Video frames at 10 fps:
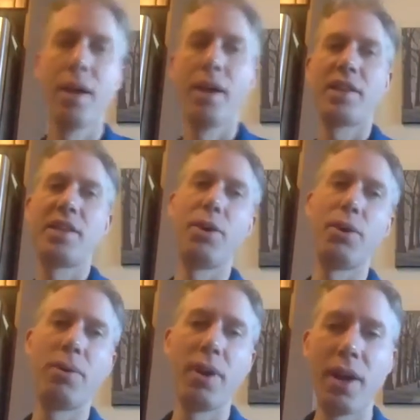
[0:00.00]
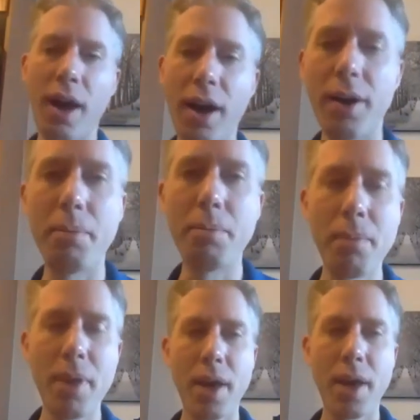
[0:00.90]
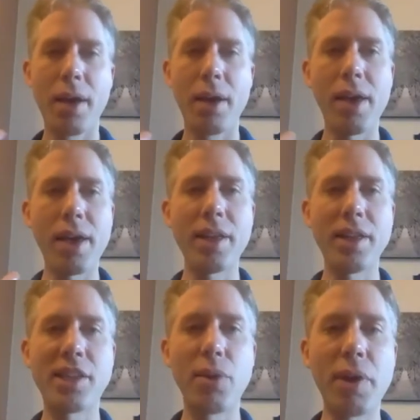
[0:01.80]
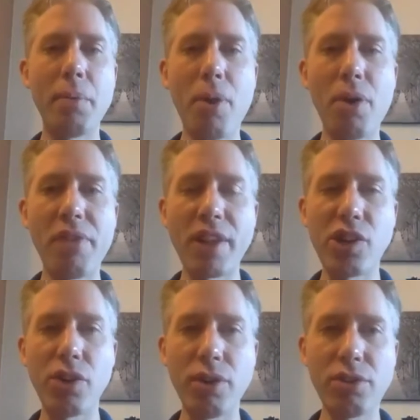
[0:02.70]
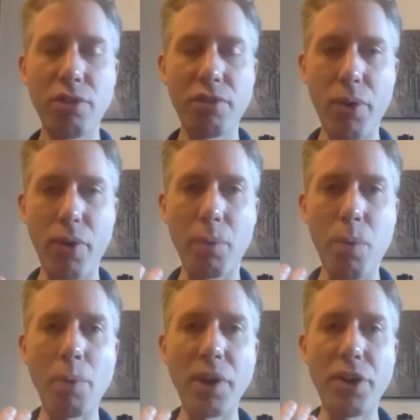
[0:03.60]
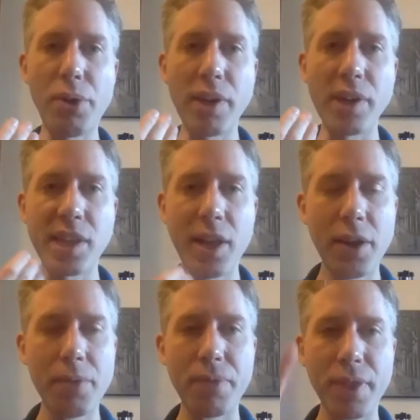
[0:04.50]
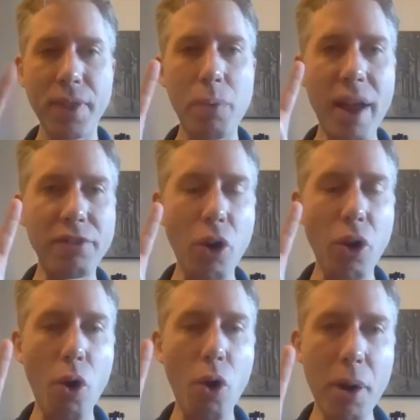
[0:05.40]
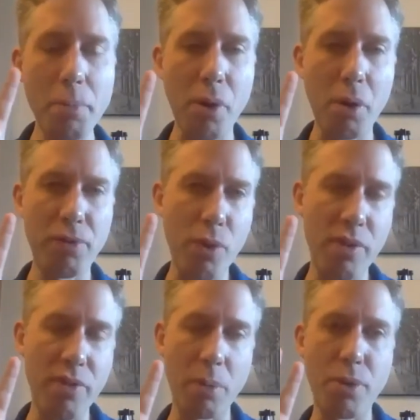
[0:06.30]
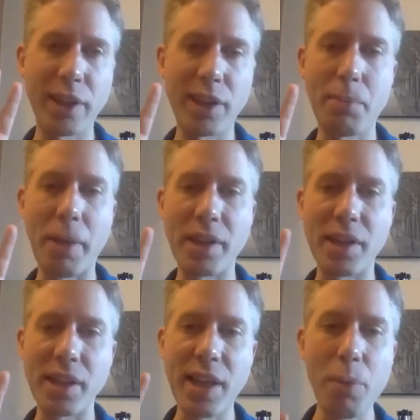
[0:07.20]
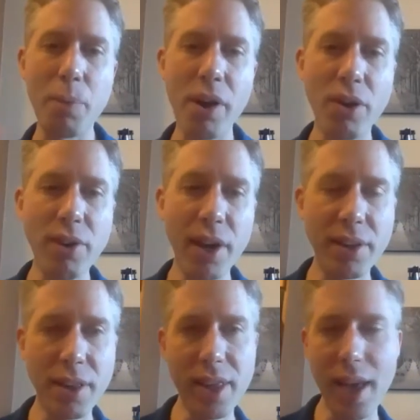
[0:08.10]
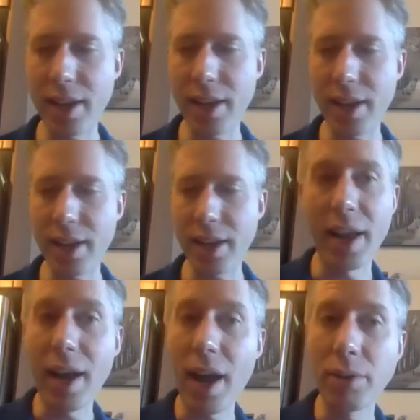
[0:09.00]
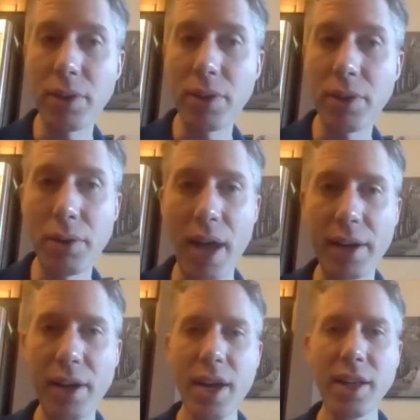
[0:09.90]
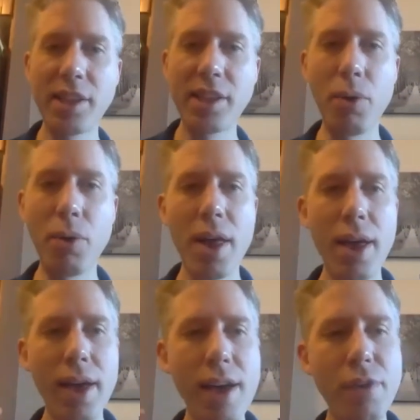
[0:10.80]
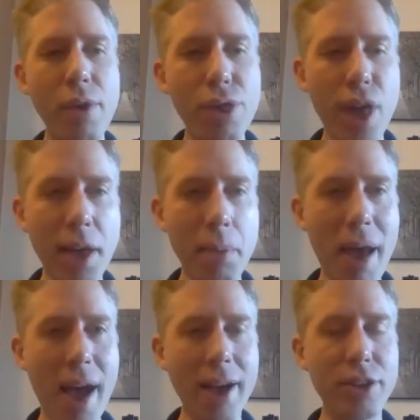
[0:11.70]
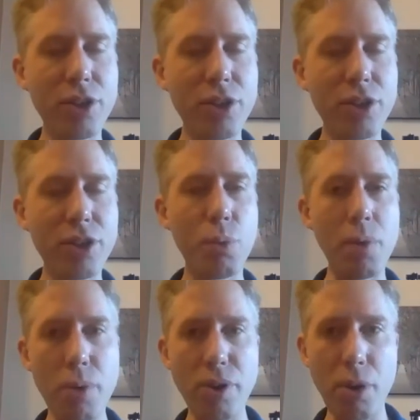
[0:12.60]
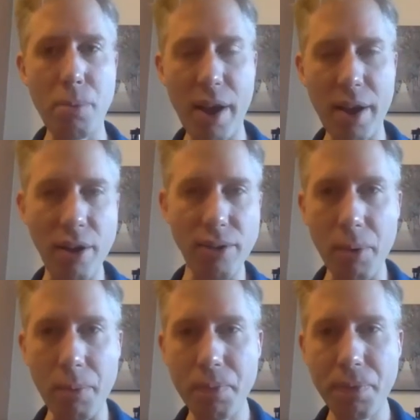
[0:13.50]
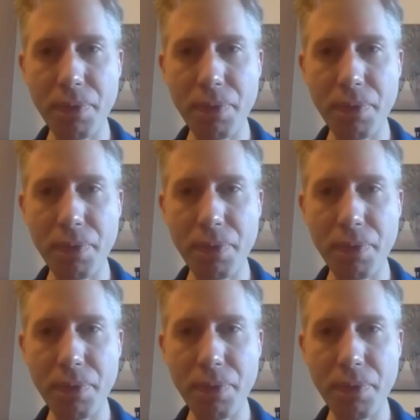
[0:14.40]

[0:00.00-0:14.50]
So in motivational interviewing, what we do is we have to open up for all four of our brain spaces. And we already did the activity on how to do that. So if you think back to when you were in your breakout room